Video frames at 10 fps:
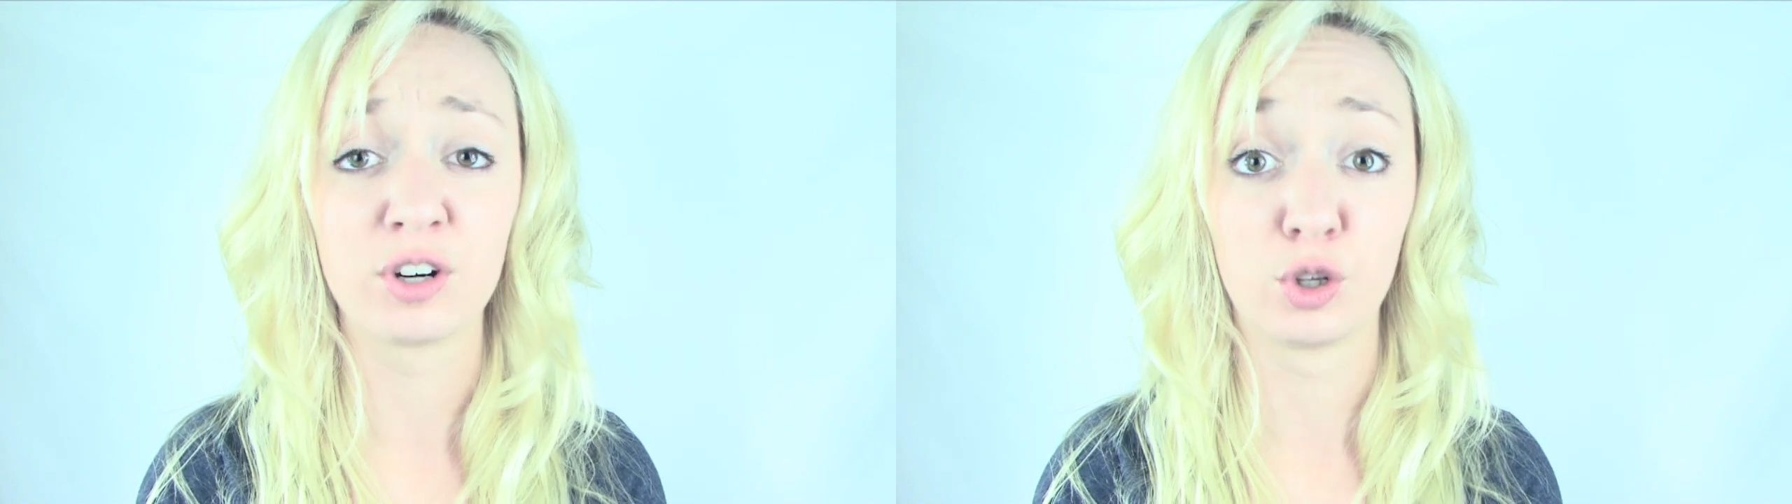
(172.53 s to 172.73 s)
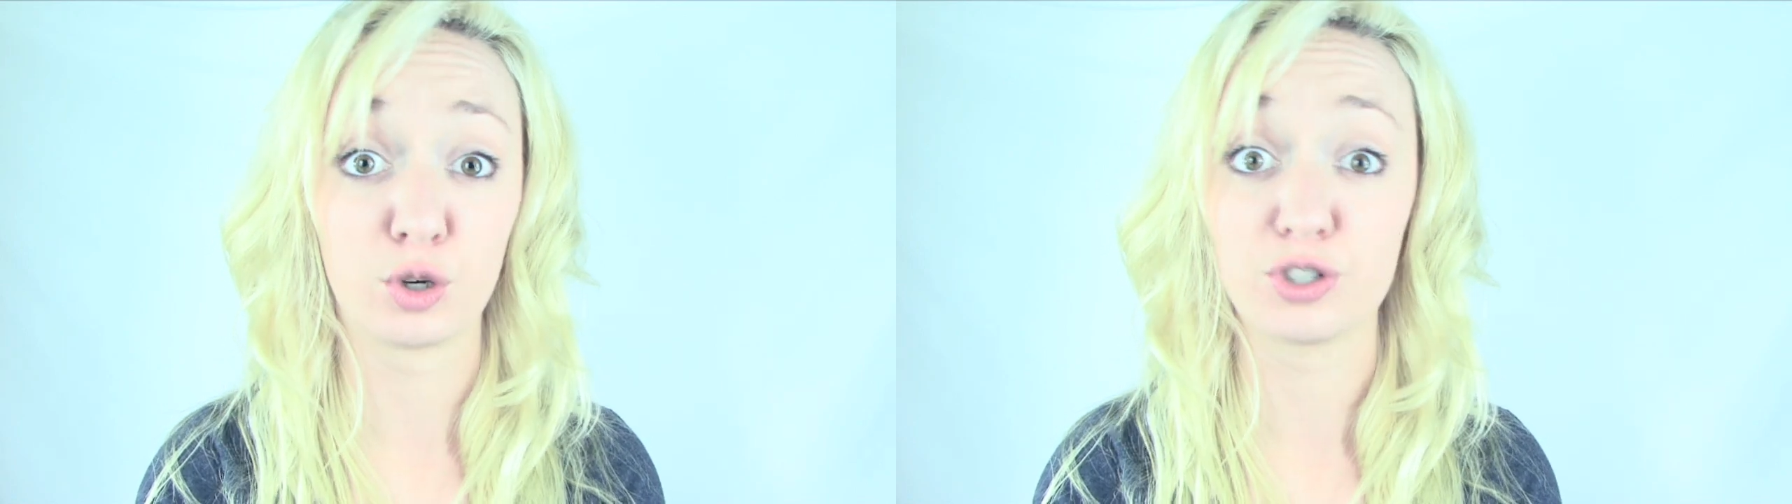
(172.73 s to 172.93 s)
an
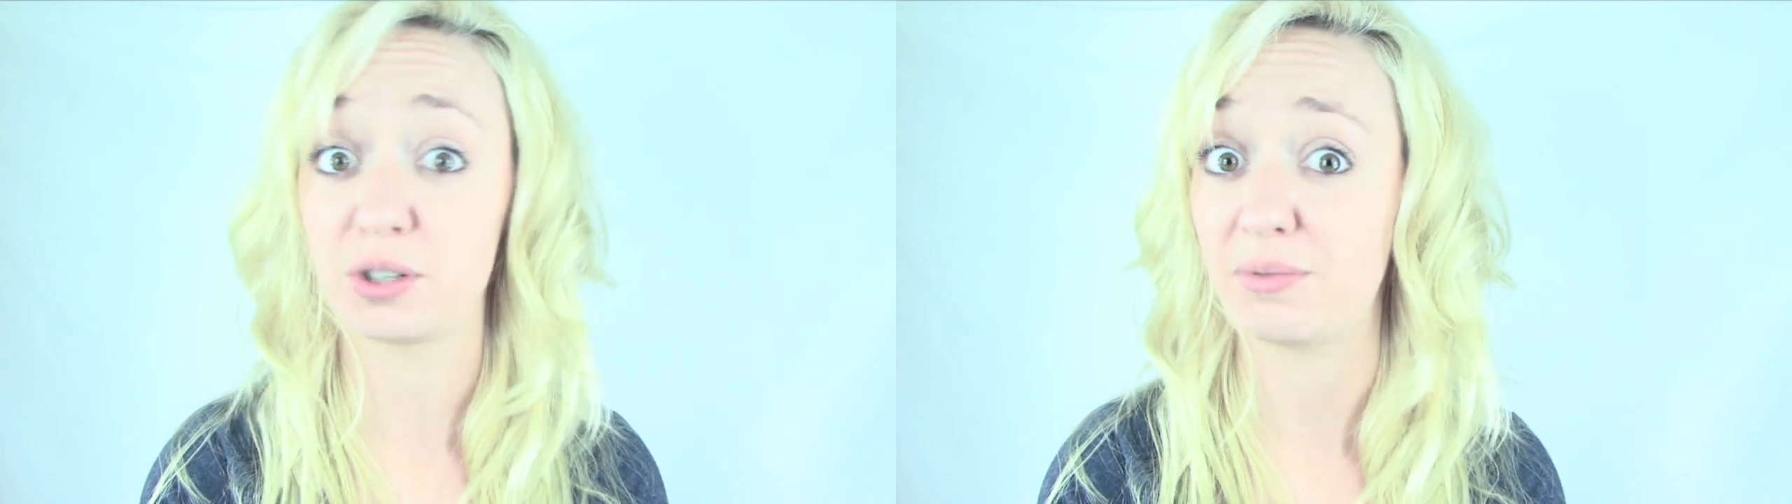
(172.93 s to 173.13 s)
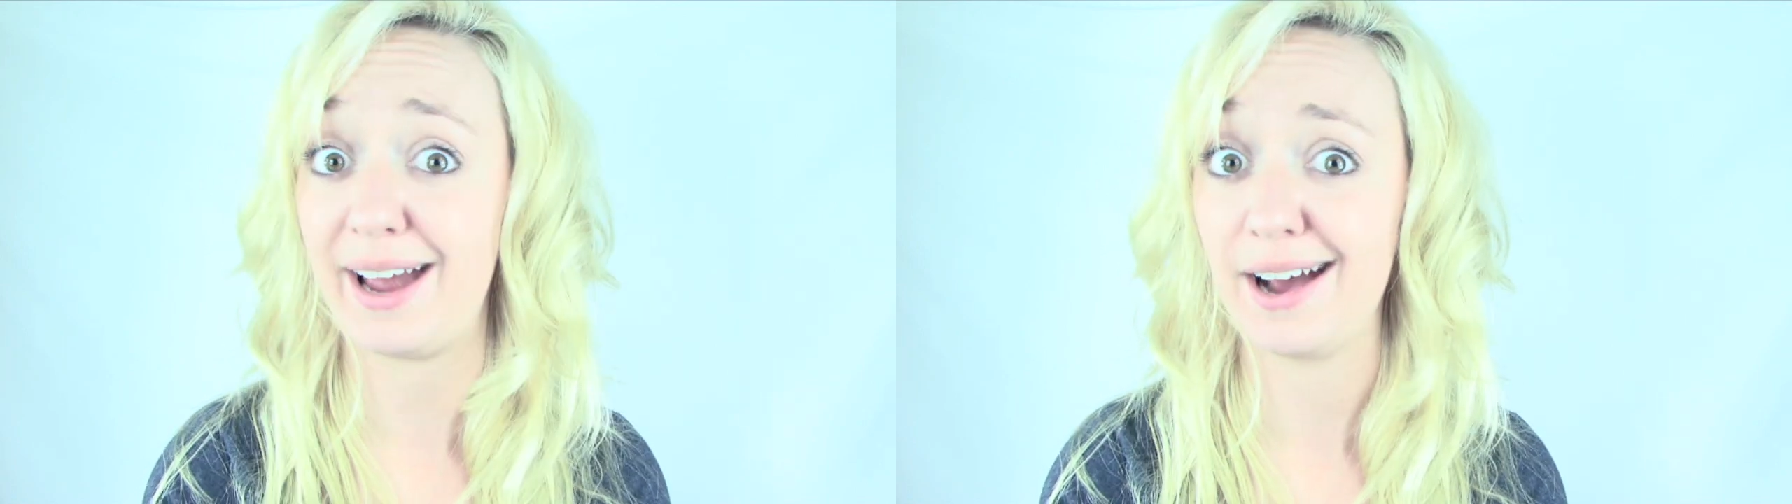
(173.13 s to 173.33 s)

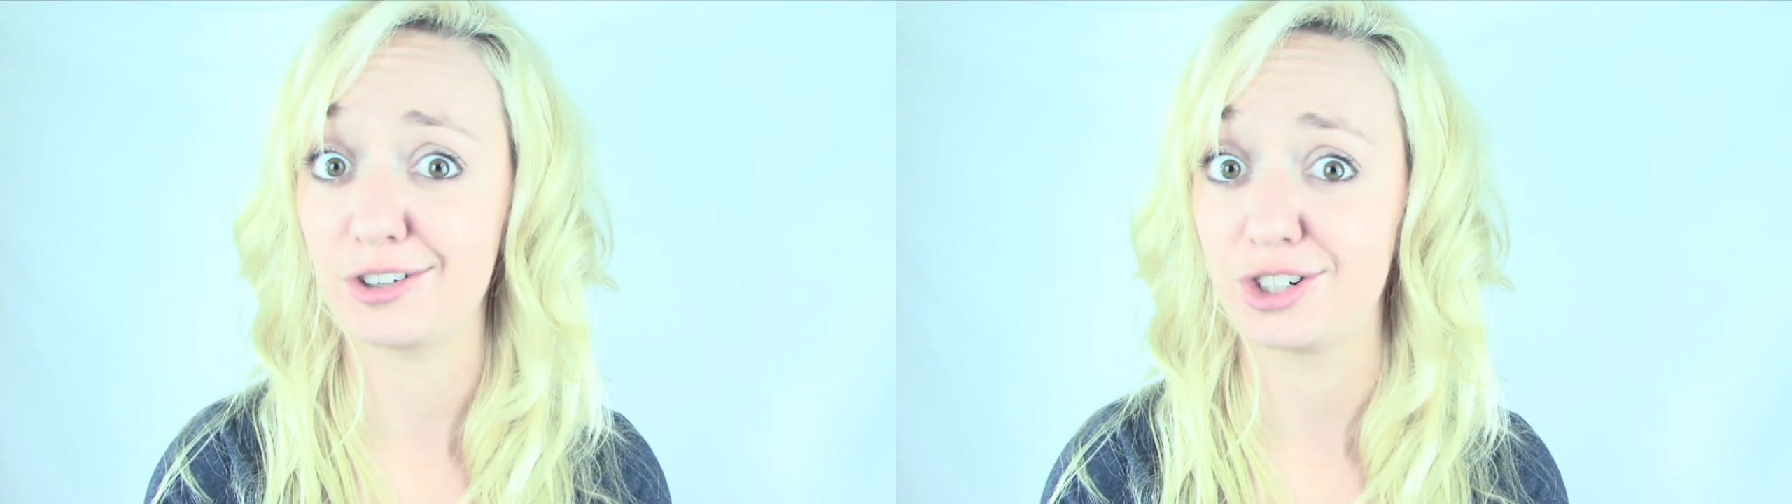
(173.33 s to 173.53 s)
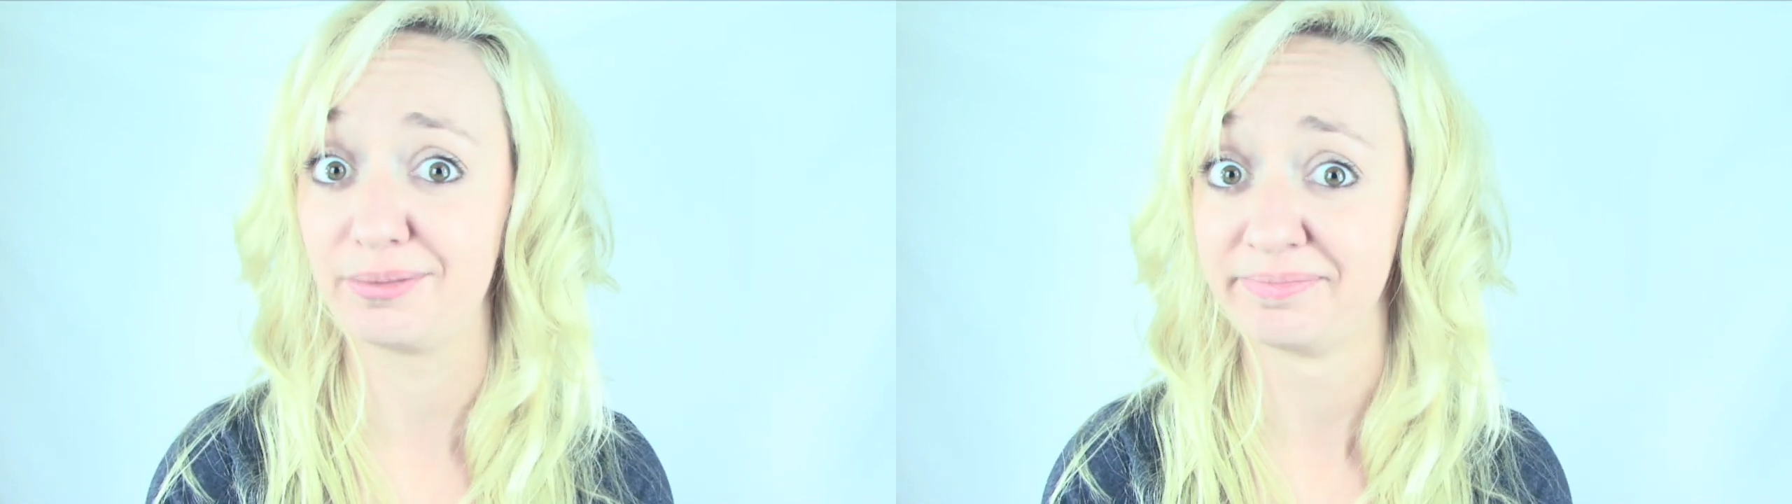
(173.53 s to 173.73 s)
allergic
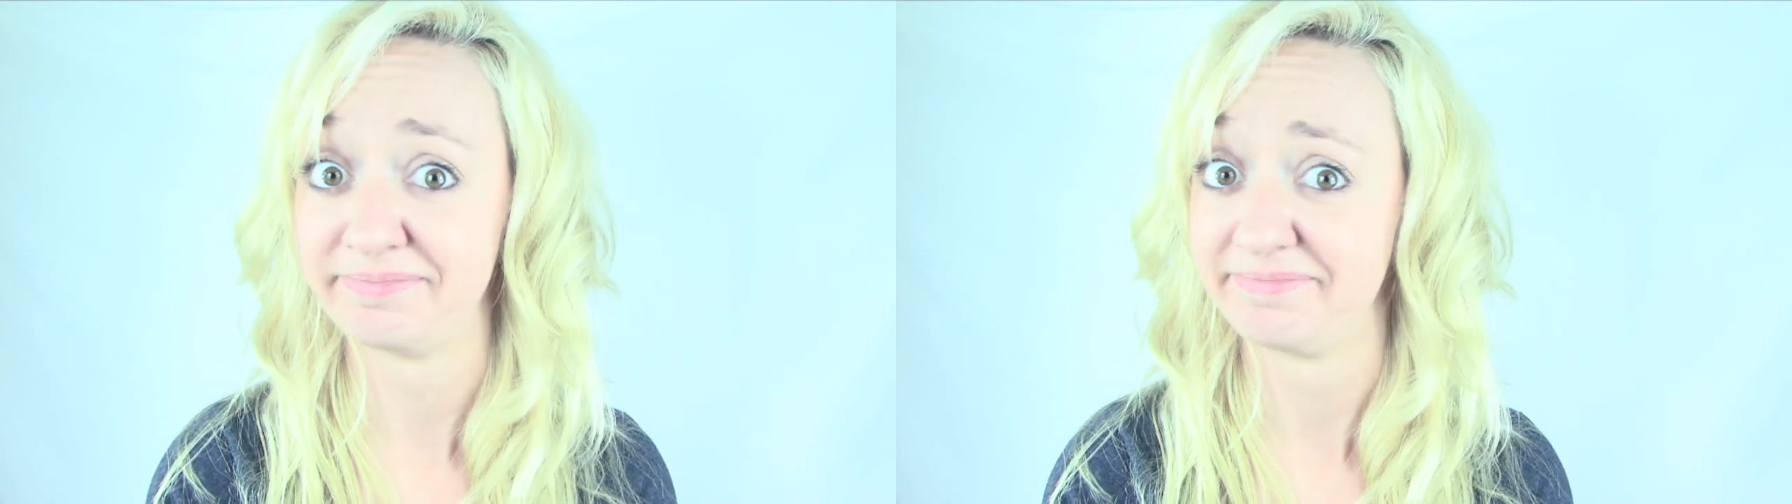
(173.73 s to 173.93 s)
reaction.